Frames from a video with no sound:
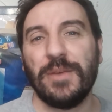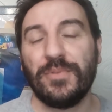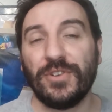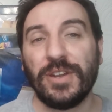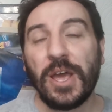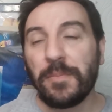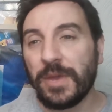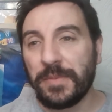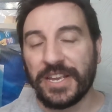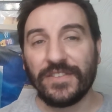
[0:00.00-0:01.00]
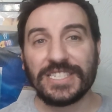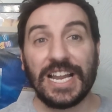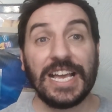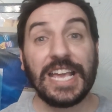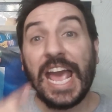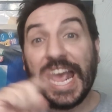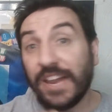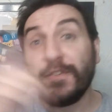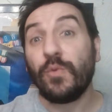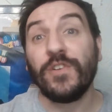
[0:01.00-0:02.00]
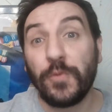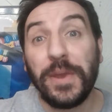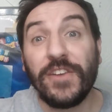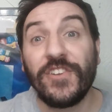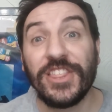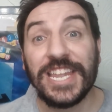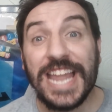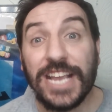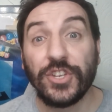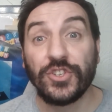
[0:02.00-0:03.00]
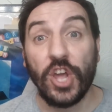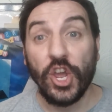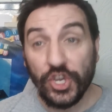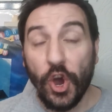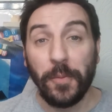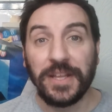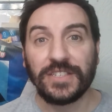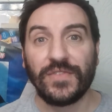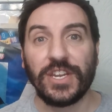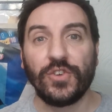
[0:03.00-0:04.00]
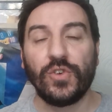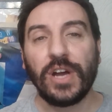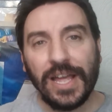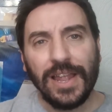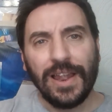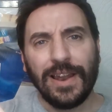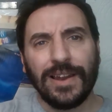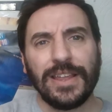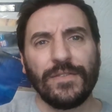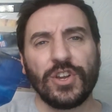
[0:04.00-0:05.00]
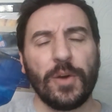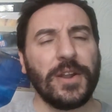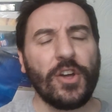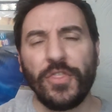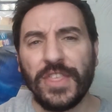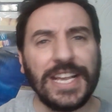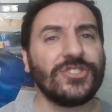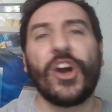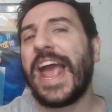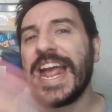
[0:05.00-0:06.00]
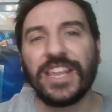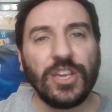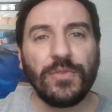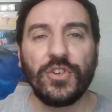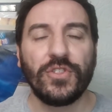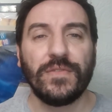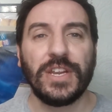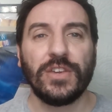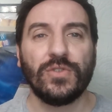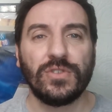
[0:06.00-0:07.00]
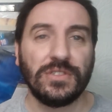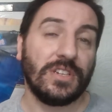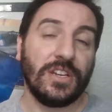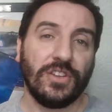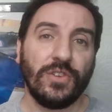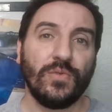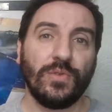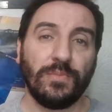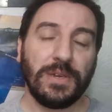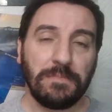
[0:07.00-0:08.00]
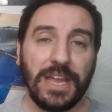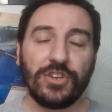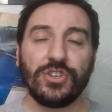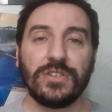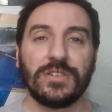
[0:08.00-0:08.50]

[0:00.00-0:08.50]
button, maybe give us a like, and if you want to appear on the next comments video, leave a comment on this or any of the other videos and you will be mentioned.